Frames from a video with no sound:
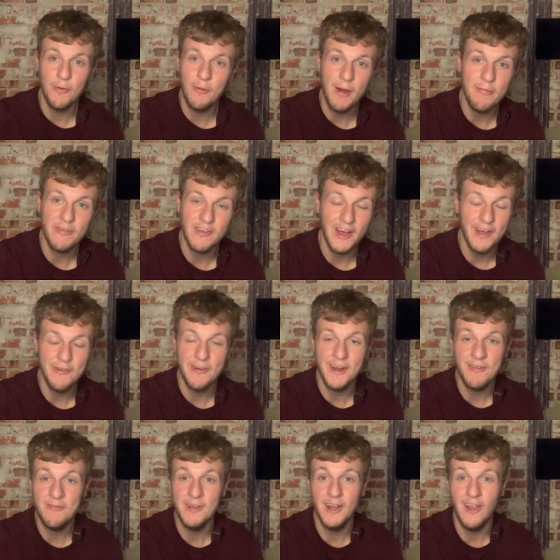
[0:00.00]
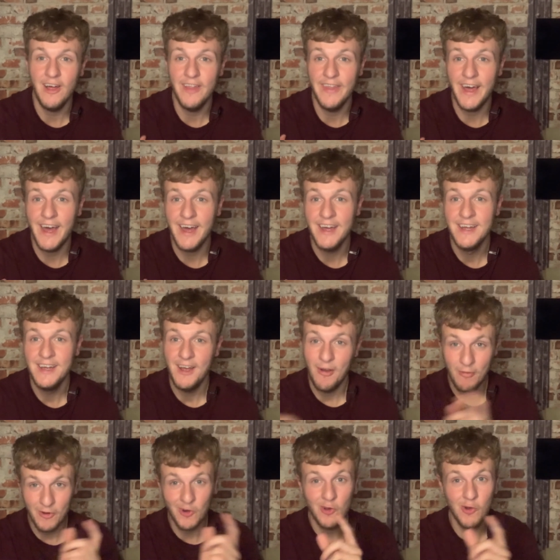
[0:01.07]
website or anything like that.
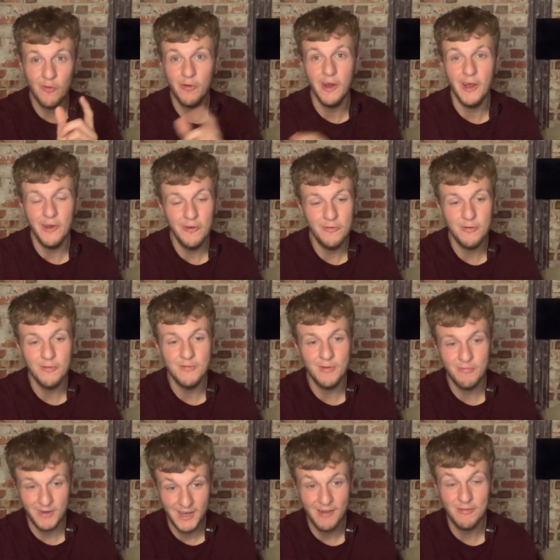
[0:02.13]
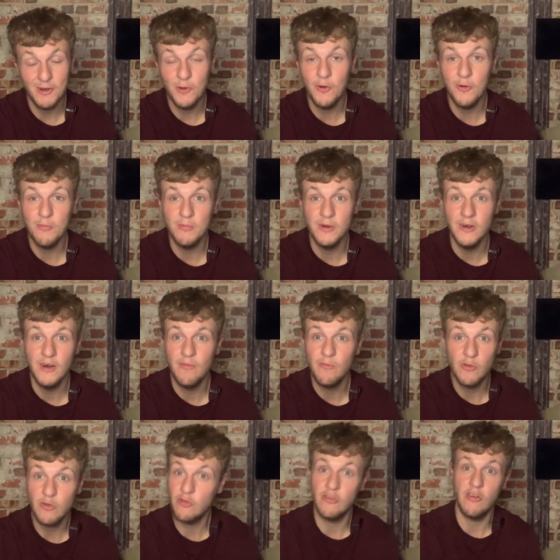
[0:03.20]
I'm going to cover it over when we have a look, but I'm
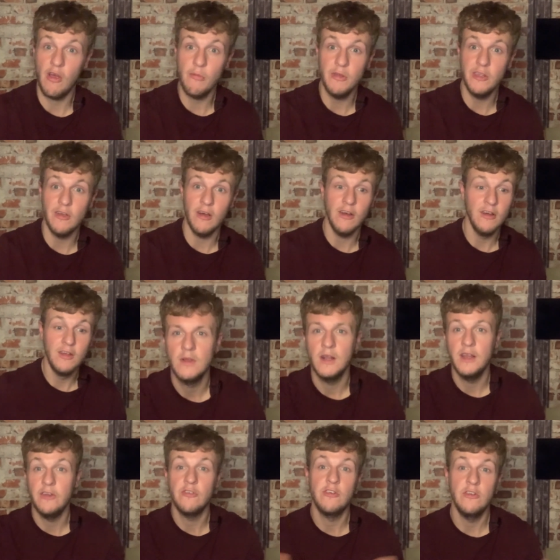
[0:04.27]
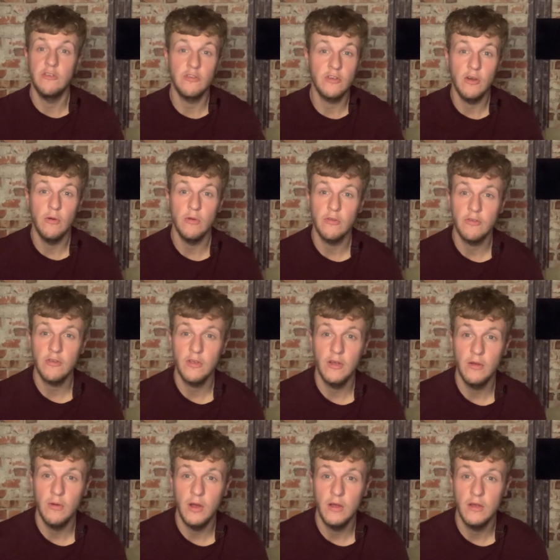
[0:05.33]
just showing you. You literally just go on a,
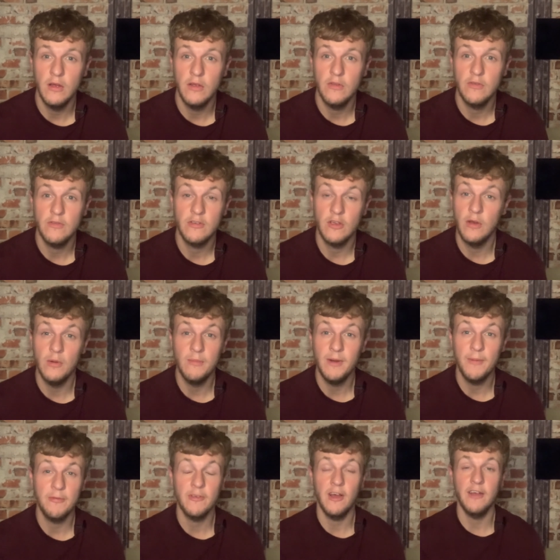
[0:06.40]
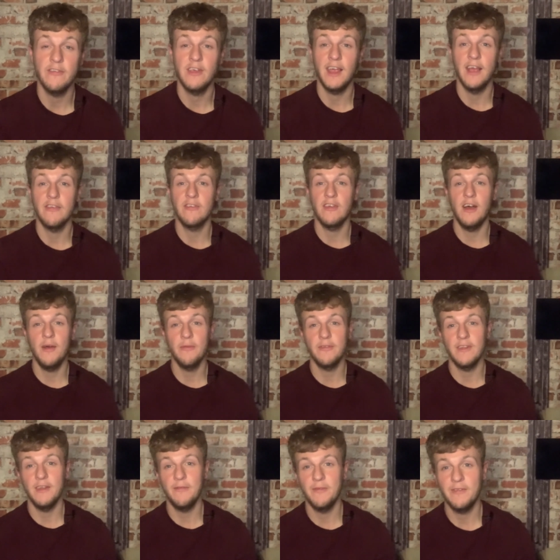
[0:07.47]
a, a certain websites and get SARMs
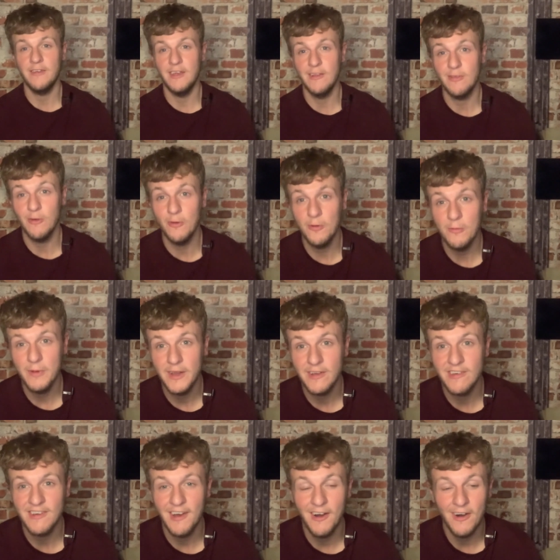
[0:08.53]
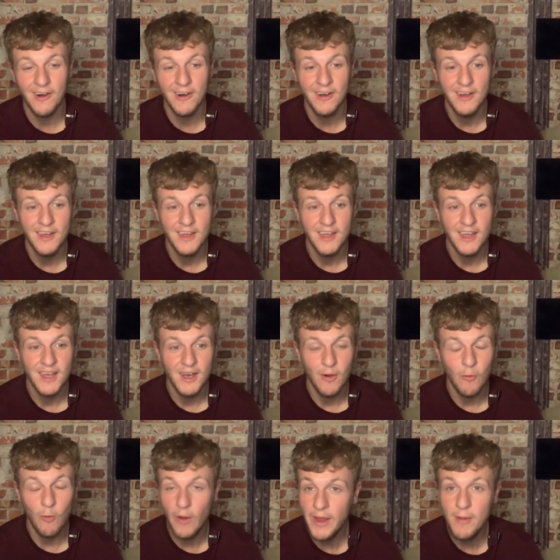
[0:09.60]
delivered to your door, which are
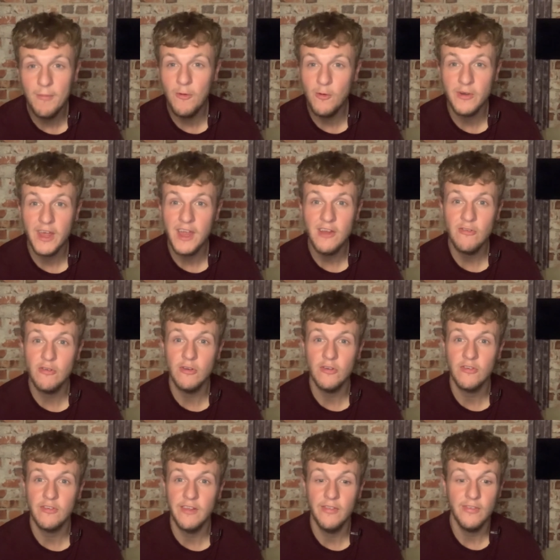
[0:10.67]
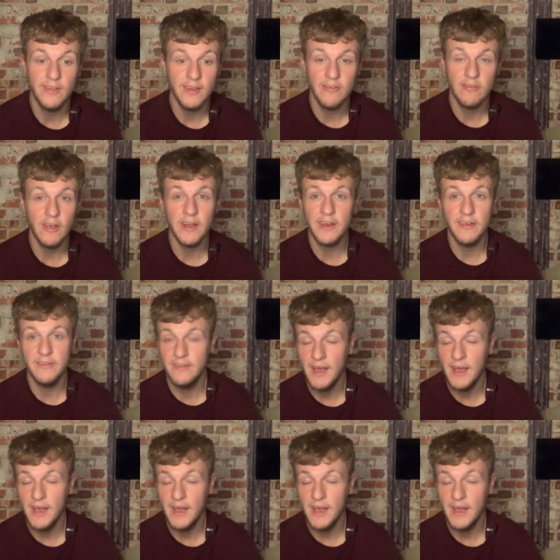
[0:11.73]
way more dangerous than things like a